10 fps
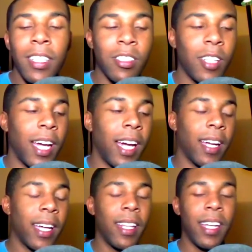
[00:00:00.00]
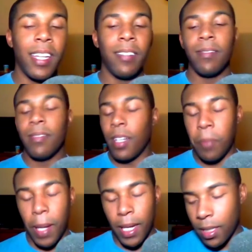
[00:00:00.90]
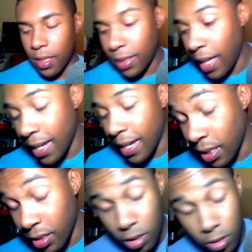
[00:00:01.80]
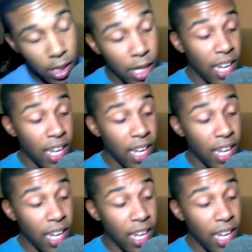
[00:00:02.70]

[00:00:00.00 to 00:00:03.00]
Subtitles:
So yeah, and then, oh my goodness, the ending, dude,